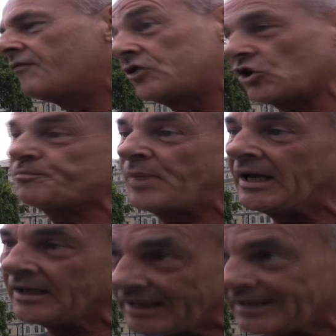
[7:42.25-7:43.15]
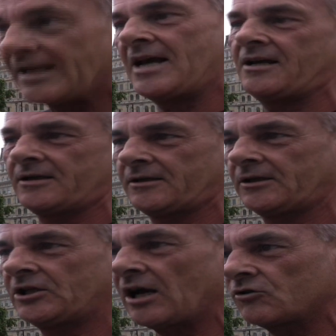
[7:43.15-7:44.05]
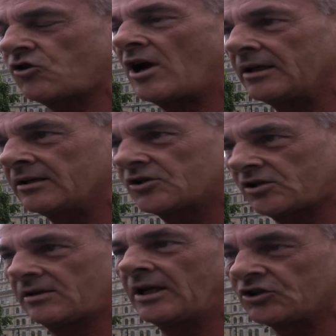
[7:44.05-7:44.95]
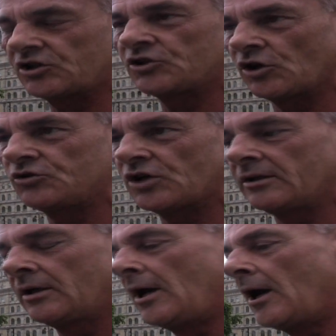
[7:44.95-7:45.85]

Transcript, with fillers: for just being in that young trainers institution.